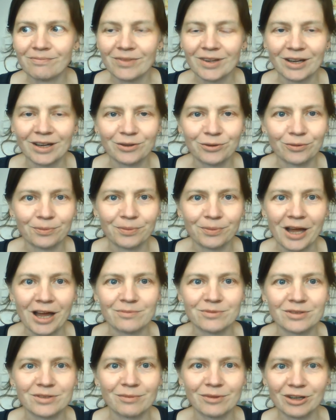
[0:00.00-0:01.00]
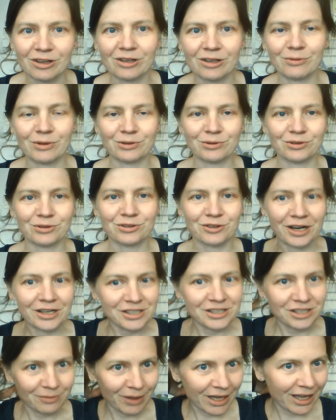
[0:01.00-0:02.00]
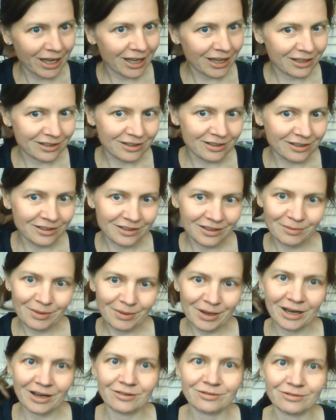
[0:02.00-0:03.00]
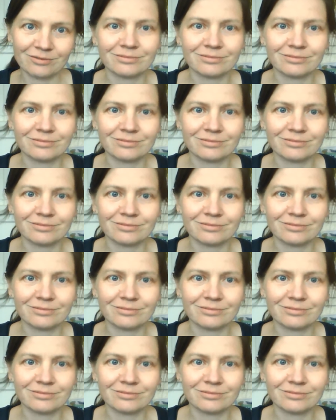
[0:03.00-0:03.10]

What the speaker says: thought perhaps I'm the only one who's scratching my head about